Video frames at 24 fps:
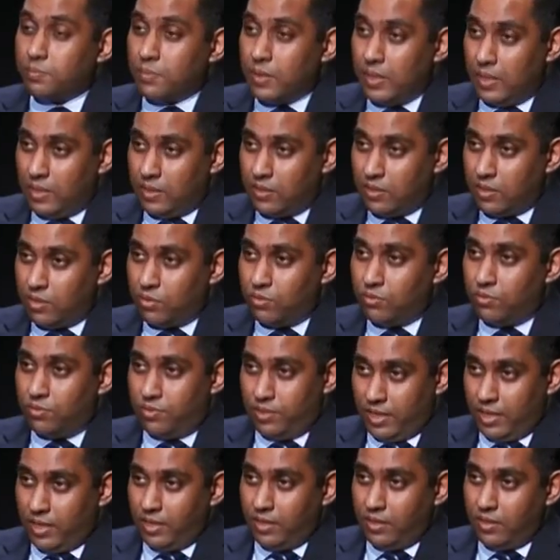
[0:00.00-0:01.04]
pays a good
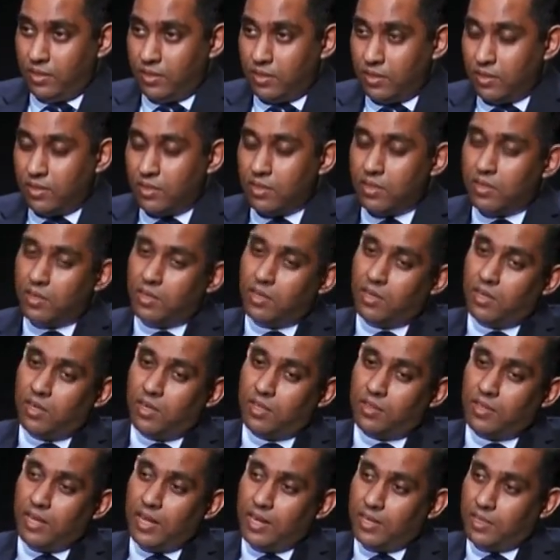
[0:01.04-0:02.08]
rate
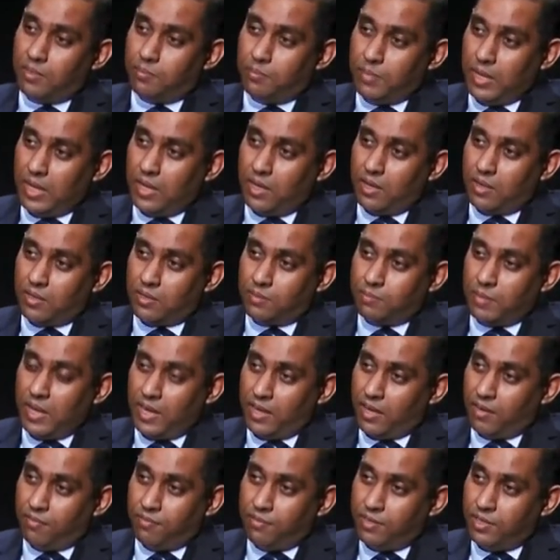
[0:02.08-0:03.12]
than the bank
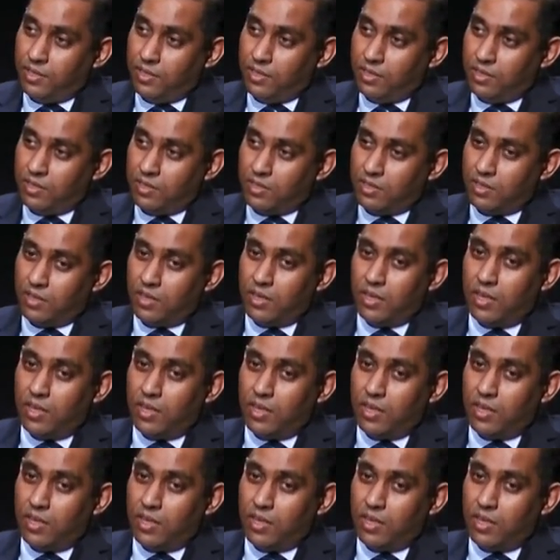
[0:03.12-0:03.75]
FD,